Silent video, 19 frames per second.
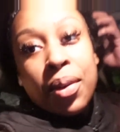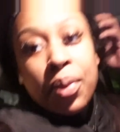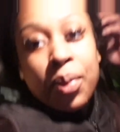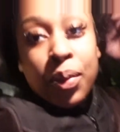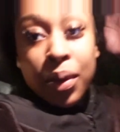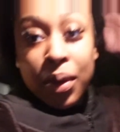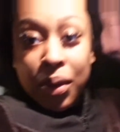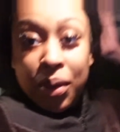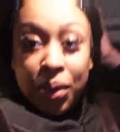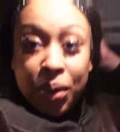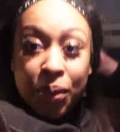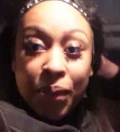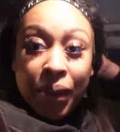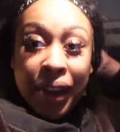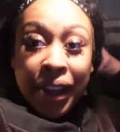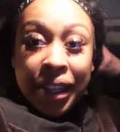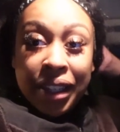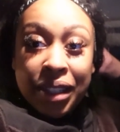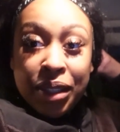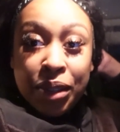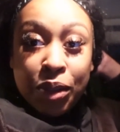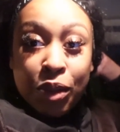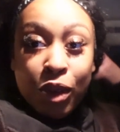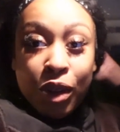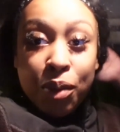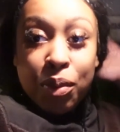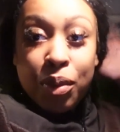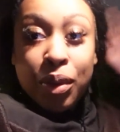We're on the way to
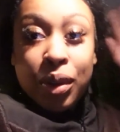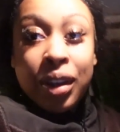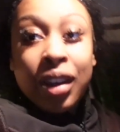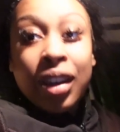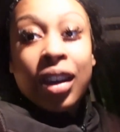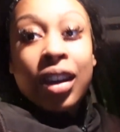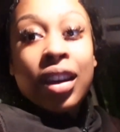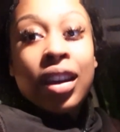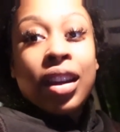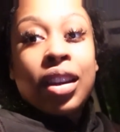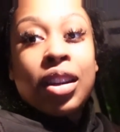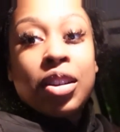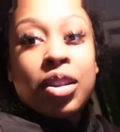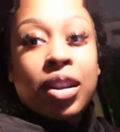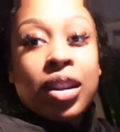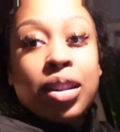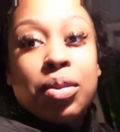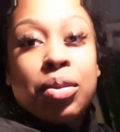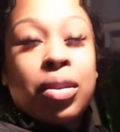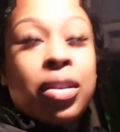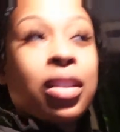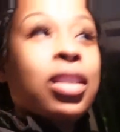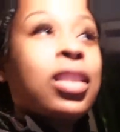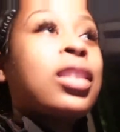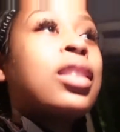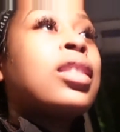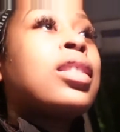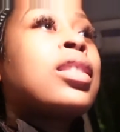Crumbl Cookie to try some
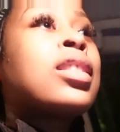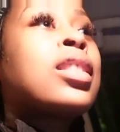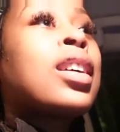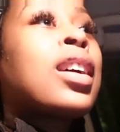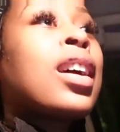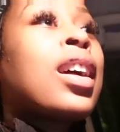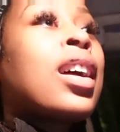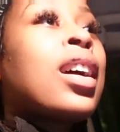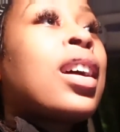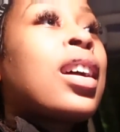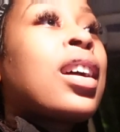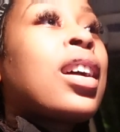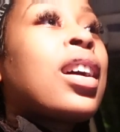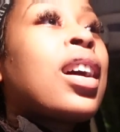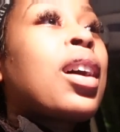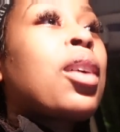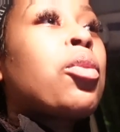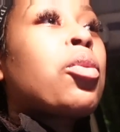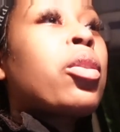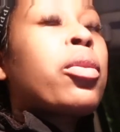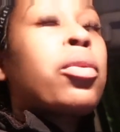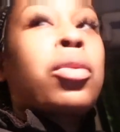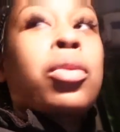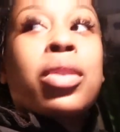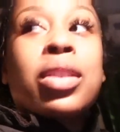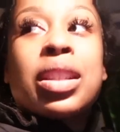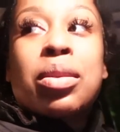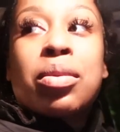cookies. I don't know if I'm
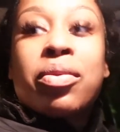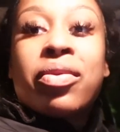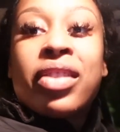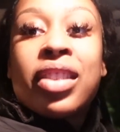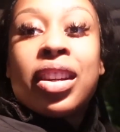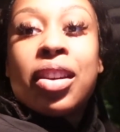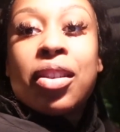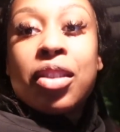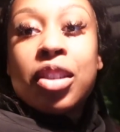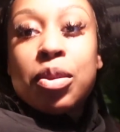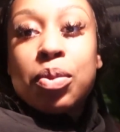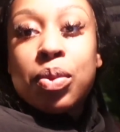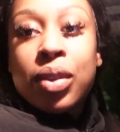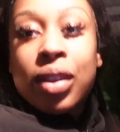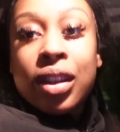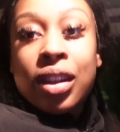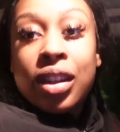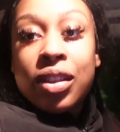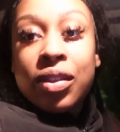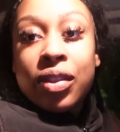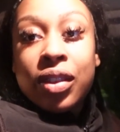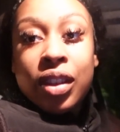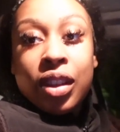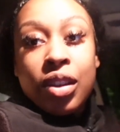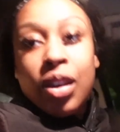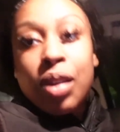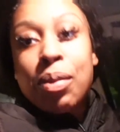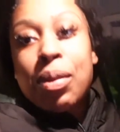doing a separate video, just put it in this
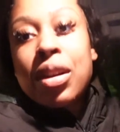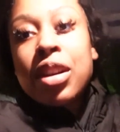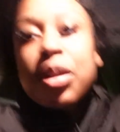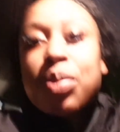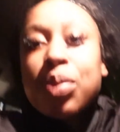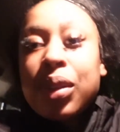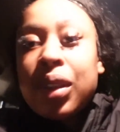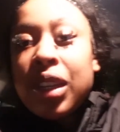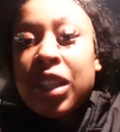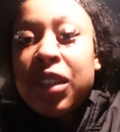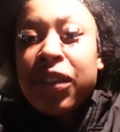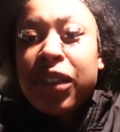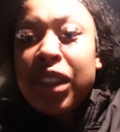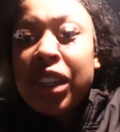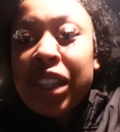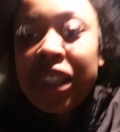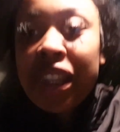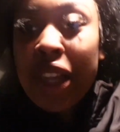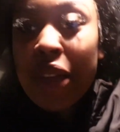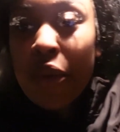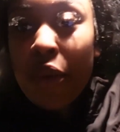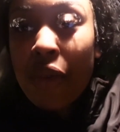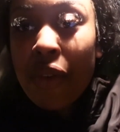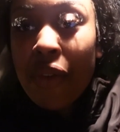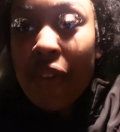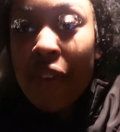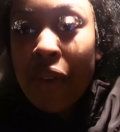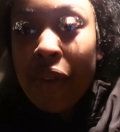video. I might just put it in this video. This thing
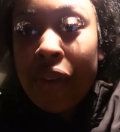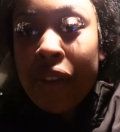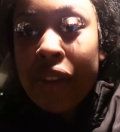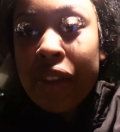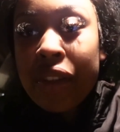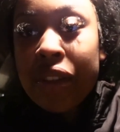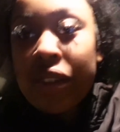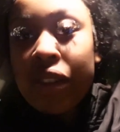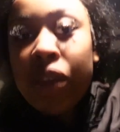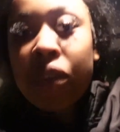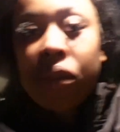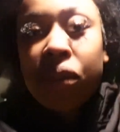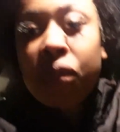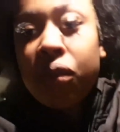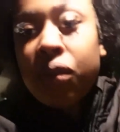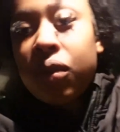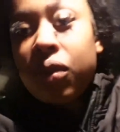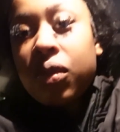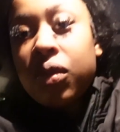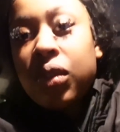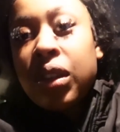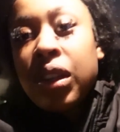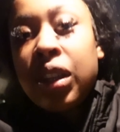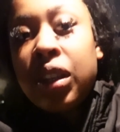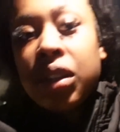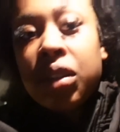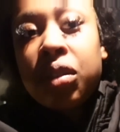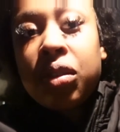won't focus, so
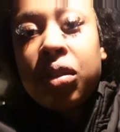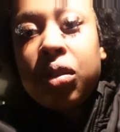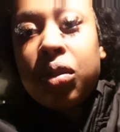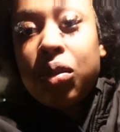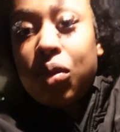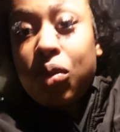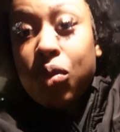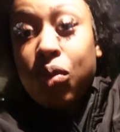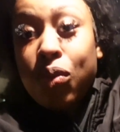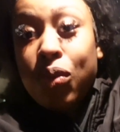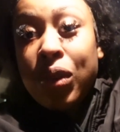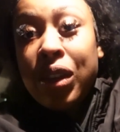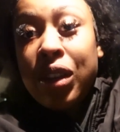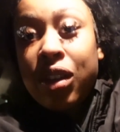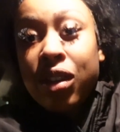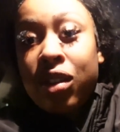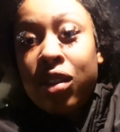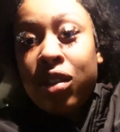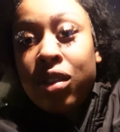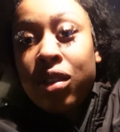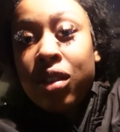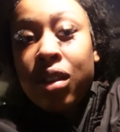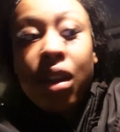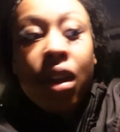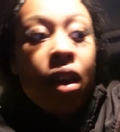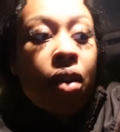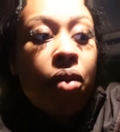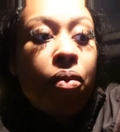it looks weird.
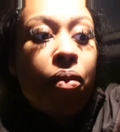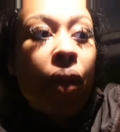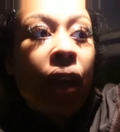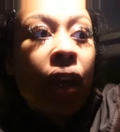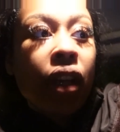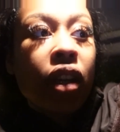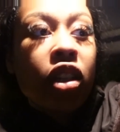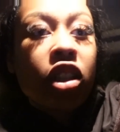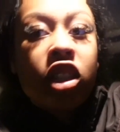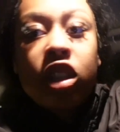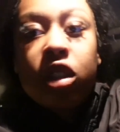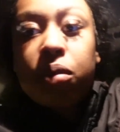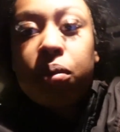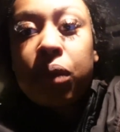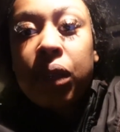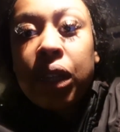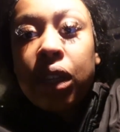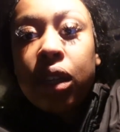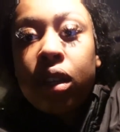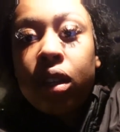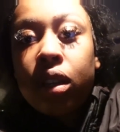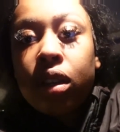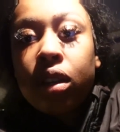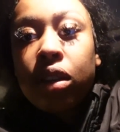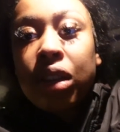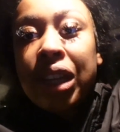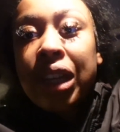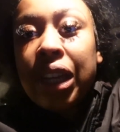Micah should be here.
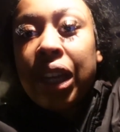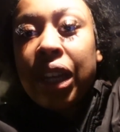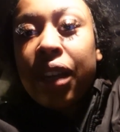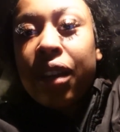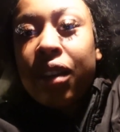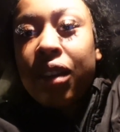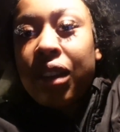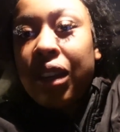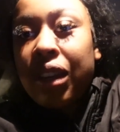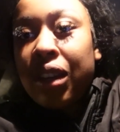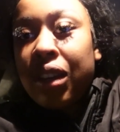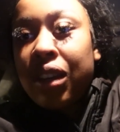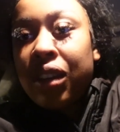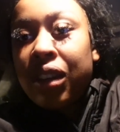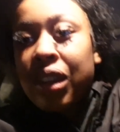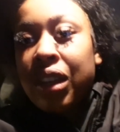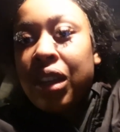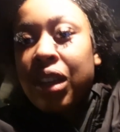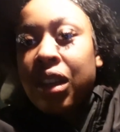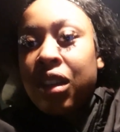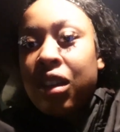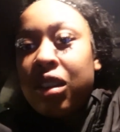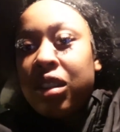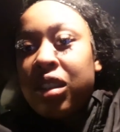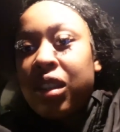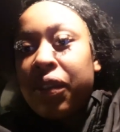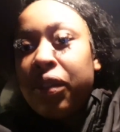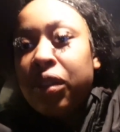Oh, he's not here yet. I think he get here
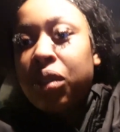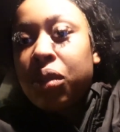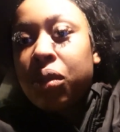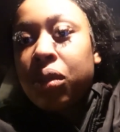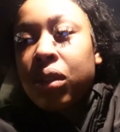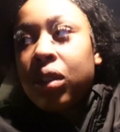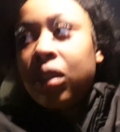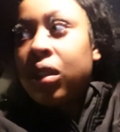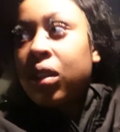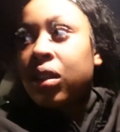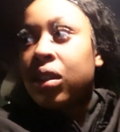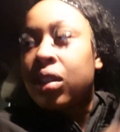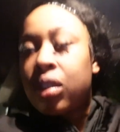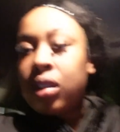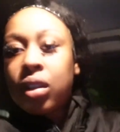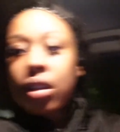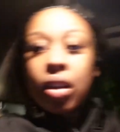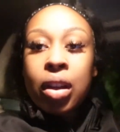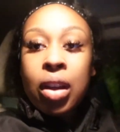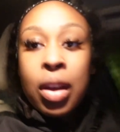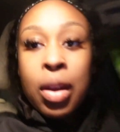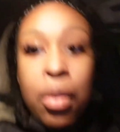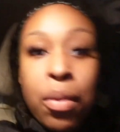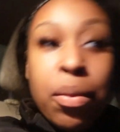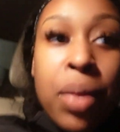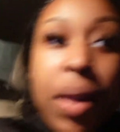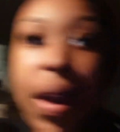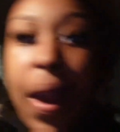at 7:20.
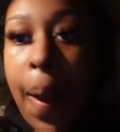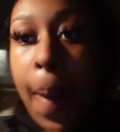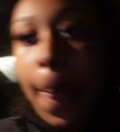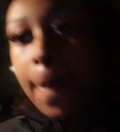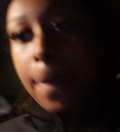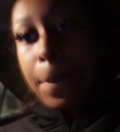But